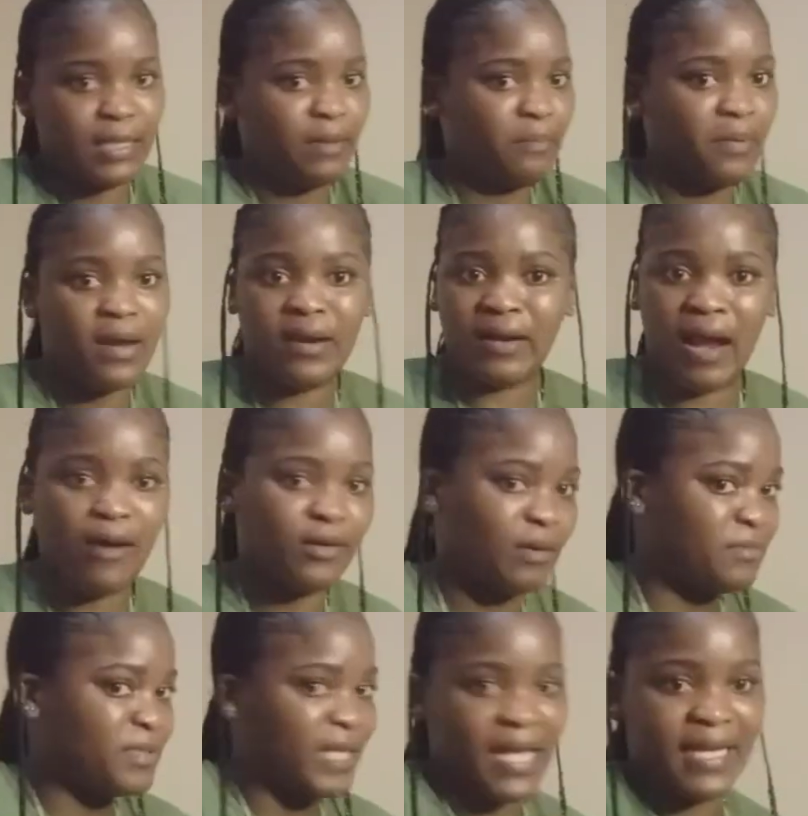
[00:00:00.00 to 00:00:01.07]
The background,
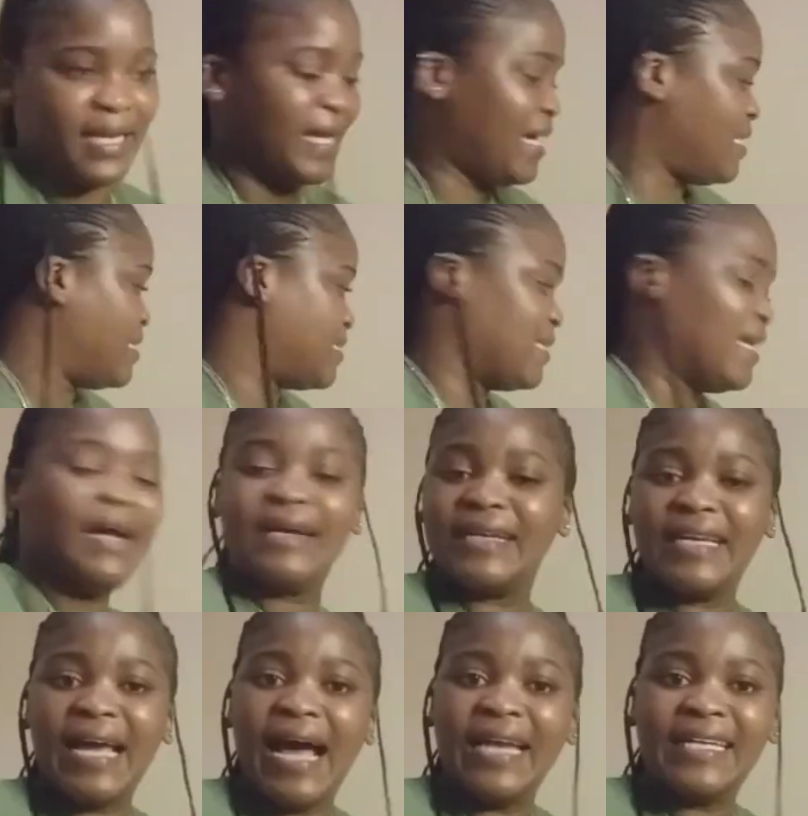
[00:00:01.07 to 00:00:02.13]
I'm trying, guys.
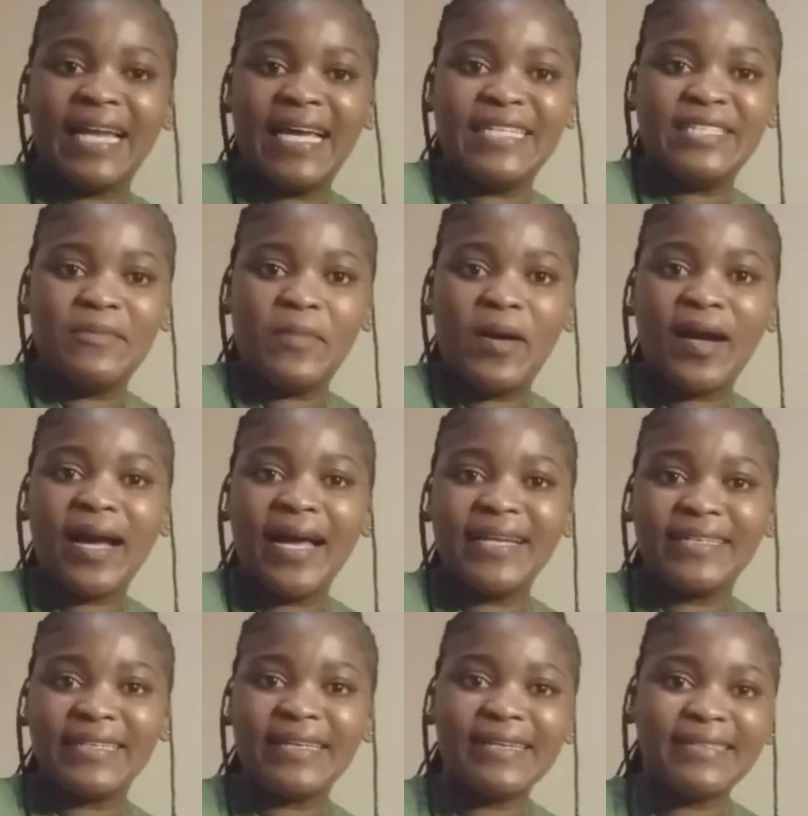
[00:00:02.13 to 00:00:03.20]
Yeah, I lighted my
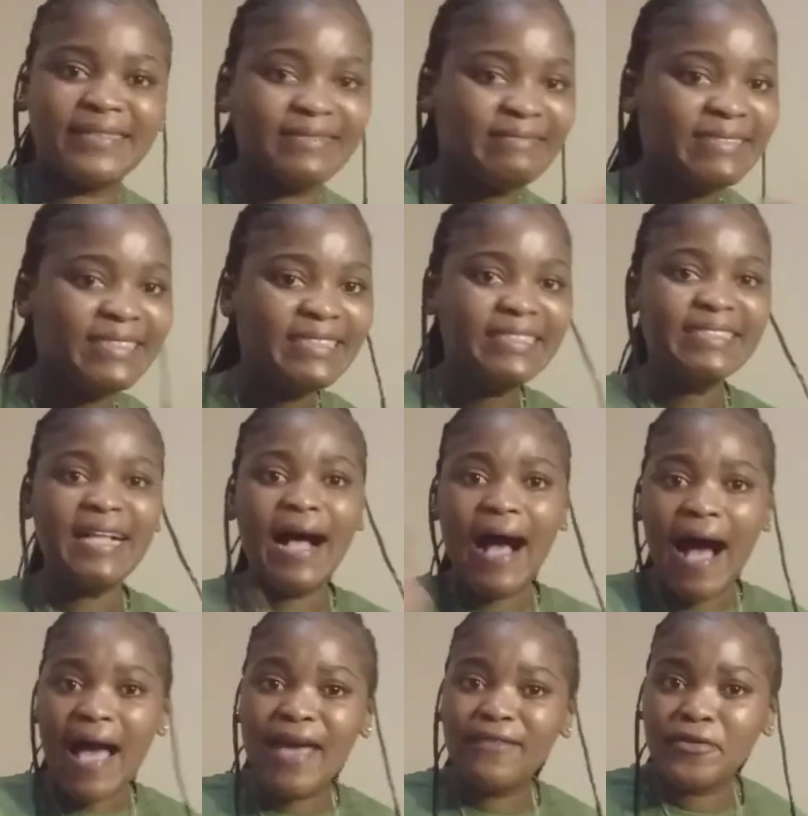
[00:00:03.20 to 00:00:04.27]
candle.
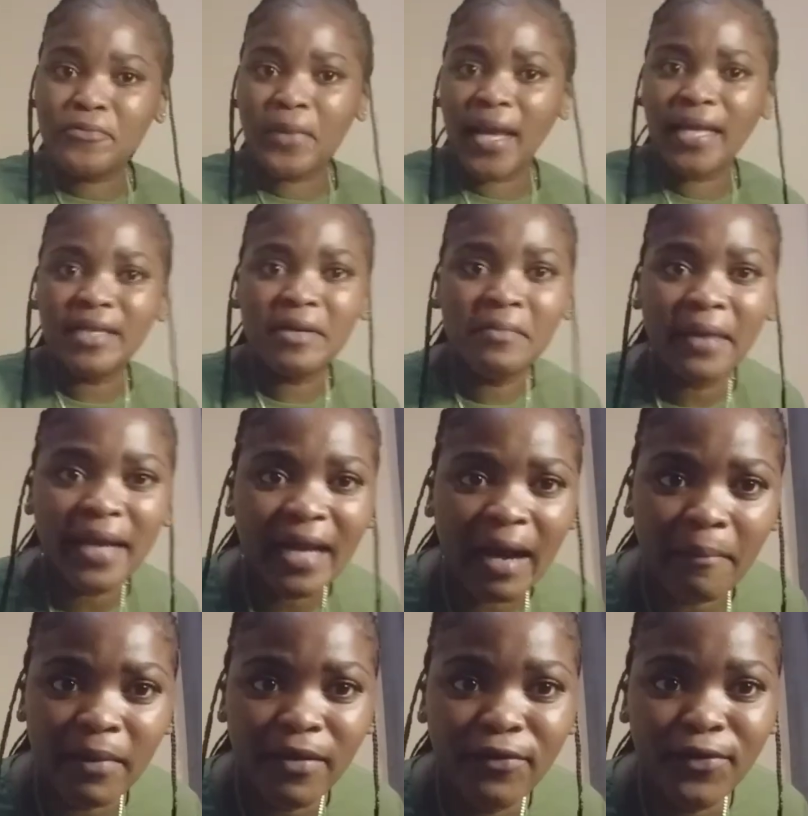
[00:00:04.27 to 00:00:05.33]
I even made
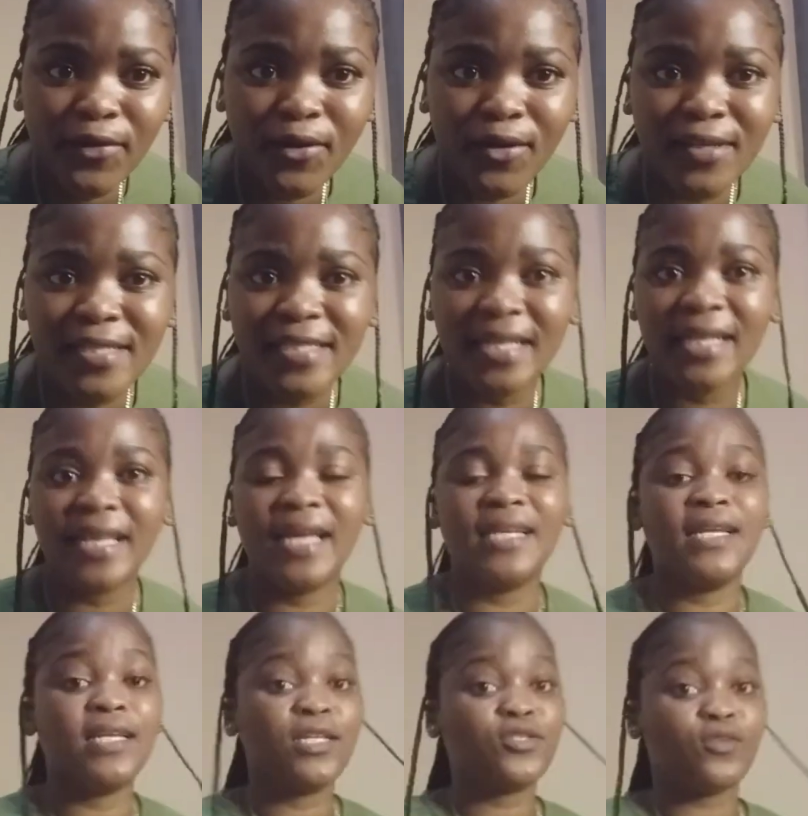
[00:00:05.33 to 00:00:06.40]
makeup. If you don't say that,
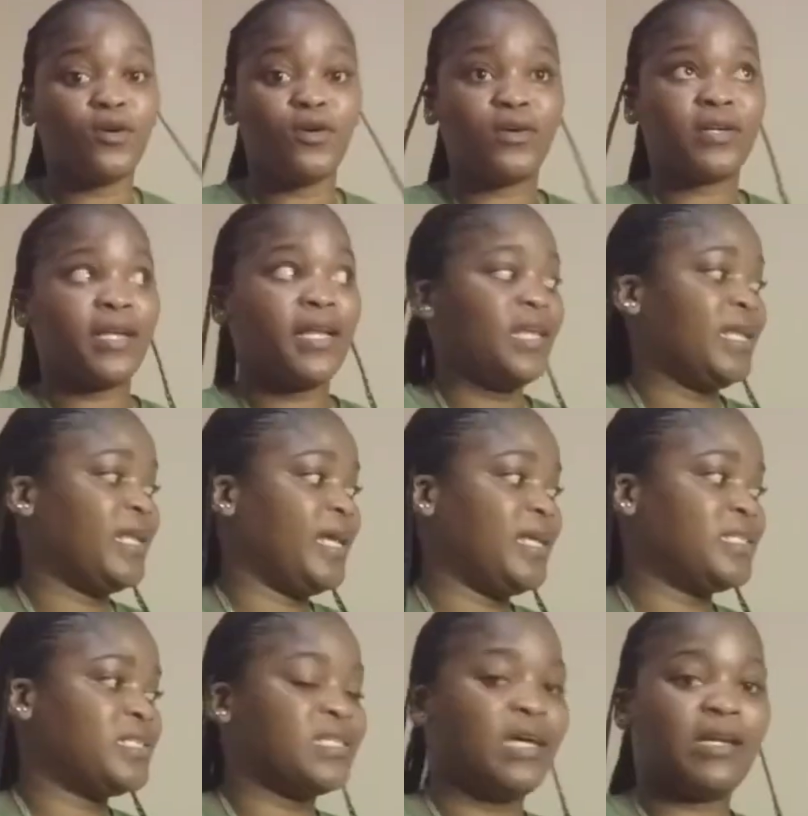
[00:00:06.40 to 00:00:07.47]
and it's already late,
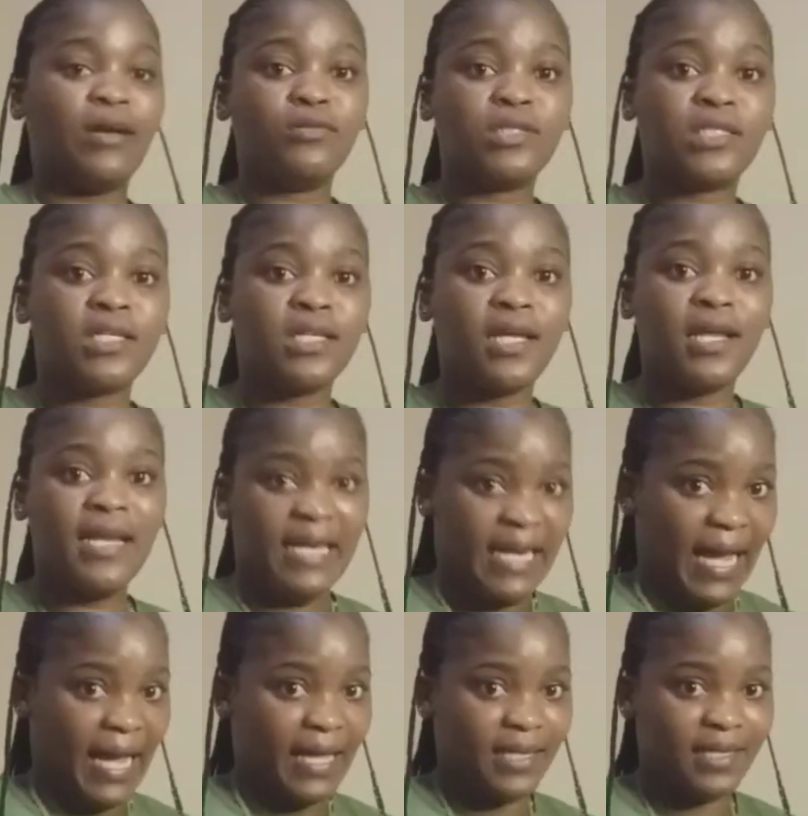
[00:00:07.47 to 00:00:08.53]
it's around
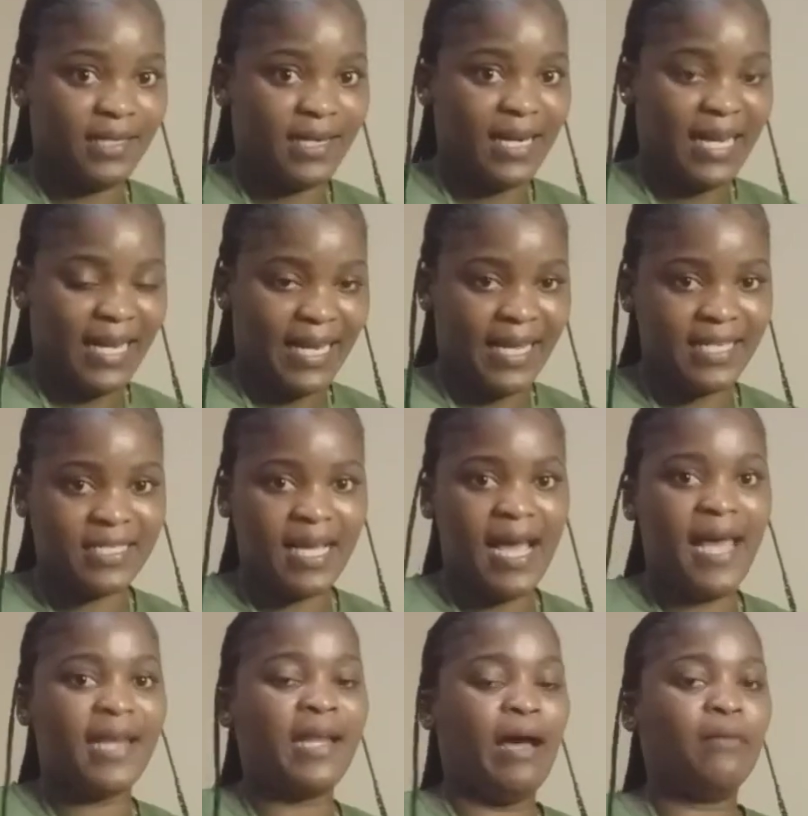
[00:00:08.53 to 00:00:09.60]
9 late,
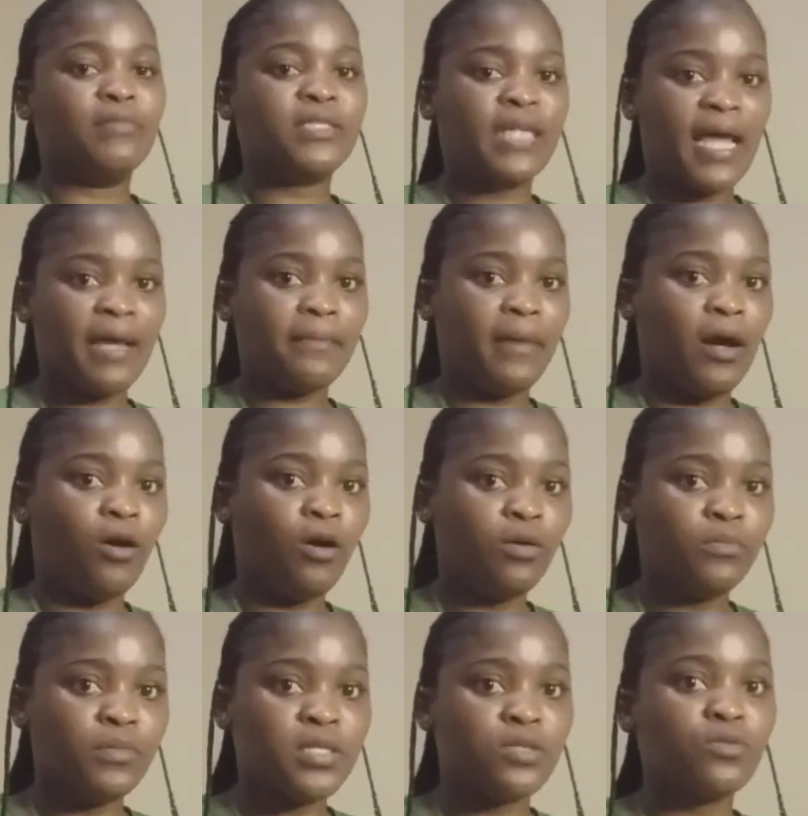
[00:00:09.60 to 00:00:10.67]
and I'm trying my
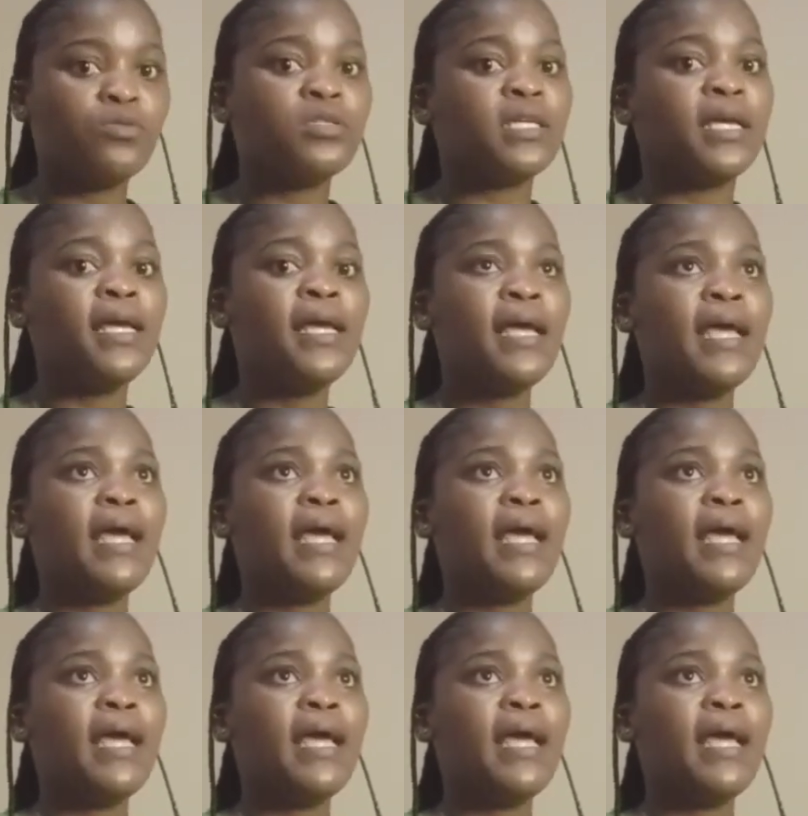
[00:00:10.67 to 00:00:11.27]
own means Gucci.